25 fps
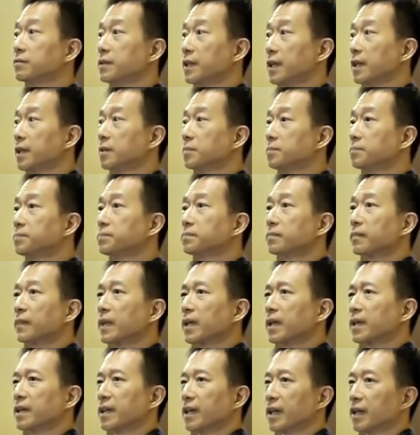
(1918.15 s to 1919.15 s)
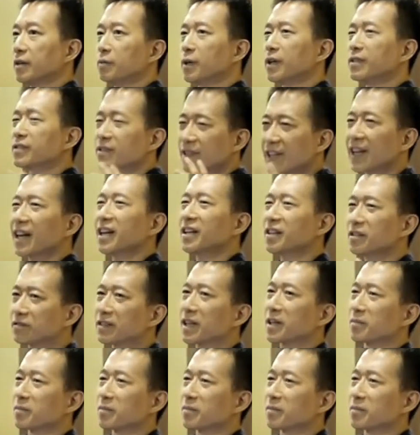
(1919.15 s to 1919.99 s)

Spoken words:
of, kind of like